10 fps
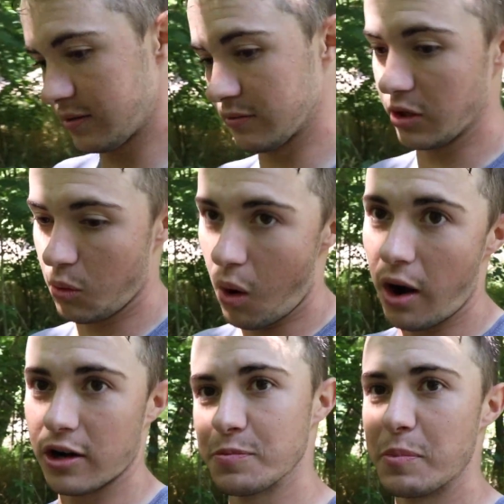The
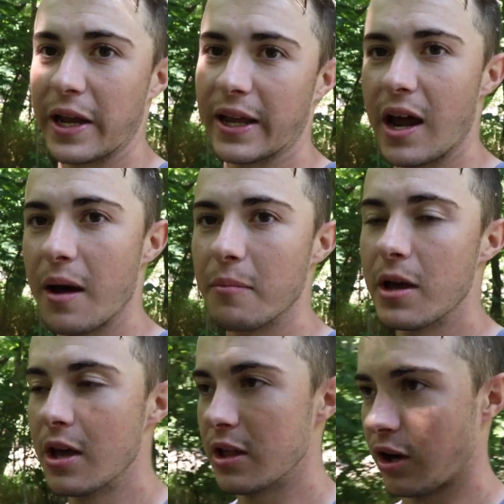water's picking up,
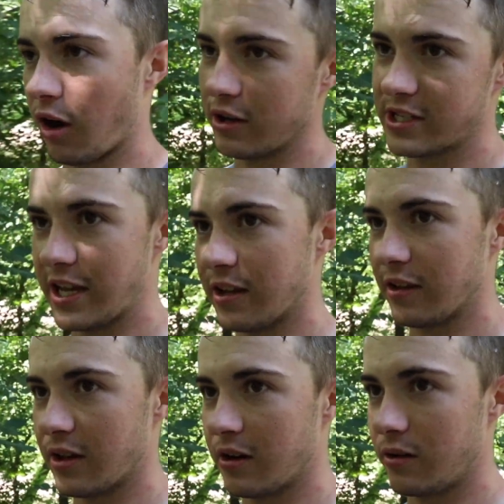current's getting a
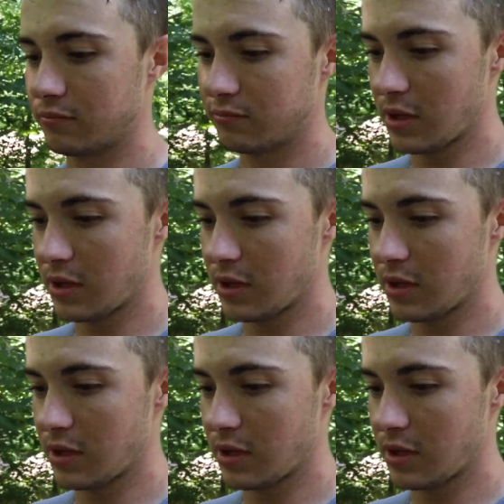little